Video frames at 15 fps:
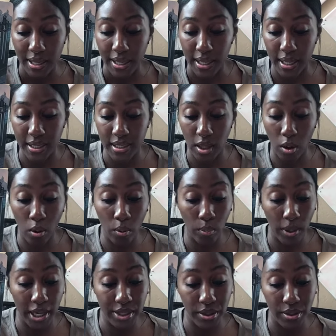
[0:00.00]
It's old
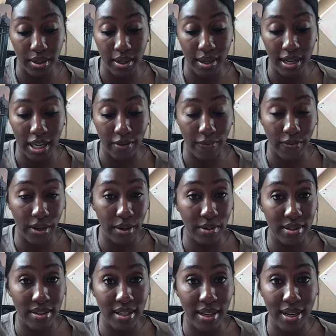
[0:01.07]
ways are dying. Fear
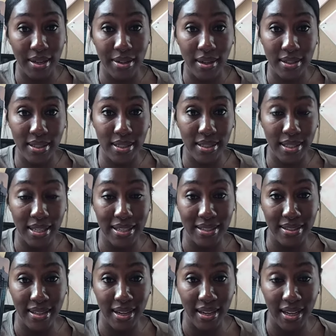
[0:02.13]
is dying. Toxicity is
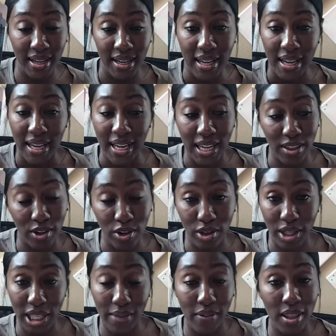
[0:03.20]
dying. Either you're
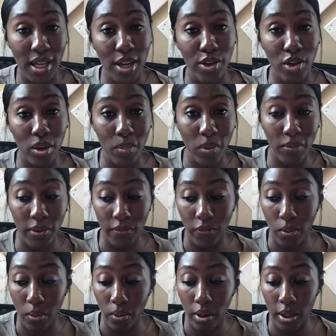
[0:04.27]
leaving that, you're moving
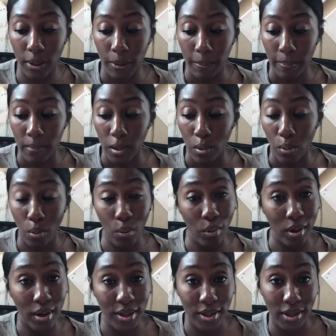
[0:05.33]
forward,
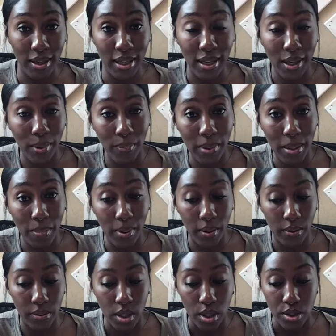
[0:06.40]
or you're getting a
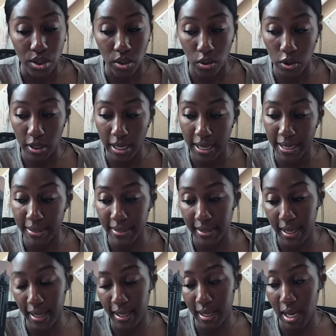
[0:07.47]
rebirth. So you guys,
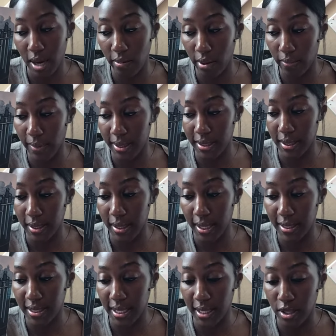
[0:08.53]
take it how it
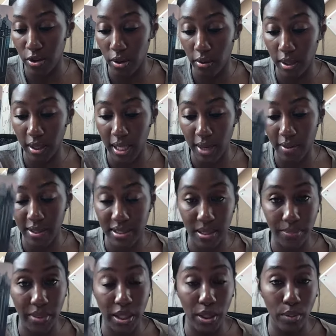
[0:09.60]
resonates, and you're allowing
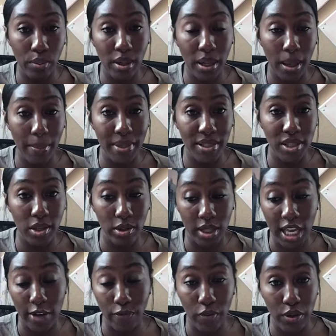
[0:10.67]
something new to come into your
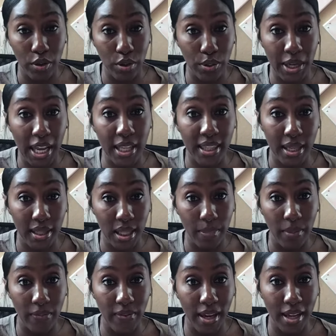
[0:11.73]
life when you take that leap
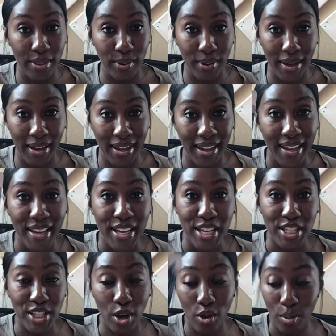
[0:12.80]
of faith, okay?
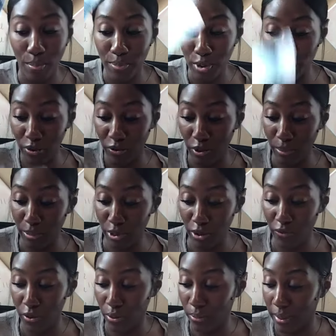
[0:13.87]
So beautiful,
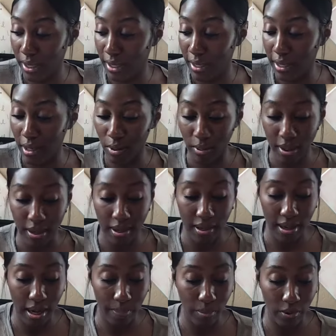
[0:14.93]
beautiful reading, okay,
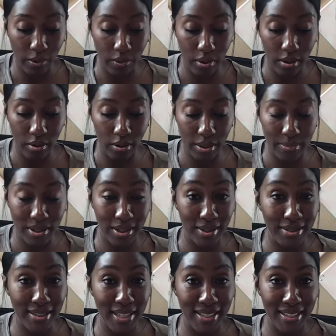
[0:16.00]
Capricorn, or I'm sorry,
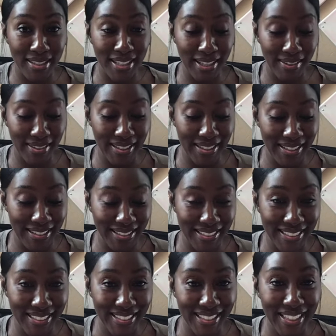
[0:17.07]
Sagittarius.
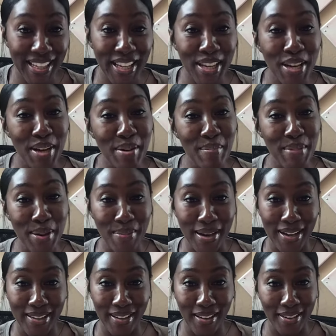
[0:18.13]
My
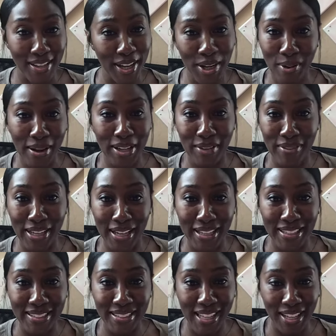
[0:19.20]
bad, y'all. Y'all know I love you
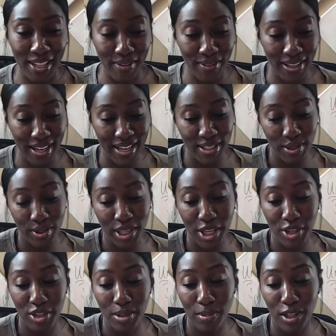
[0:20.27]
guys. I love you guys. So thank
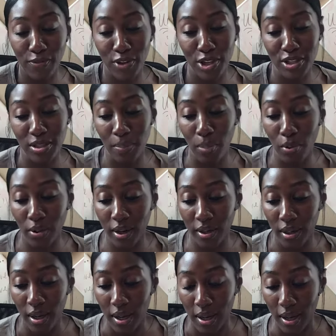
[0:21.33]
you so much for your
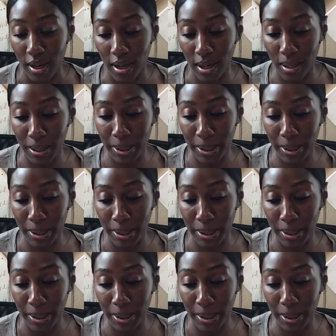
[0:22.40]
support. Let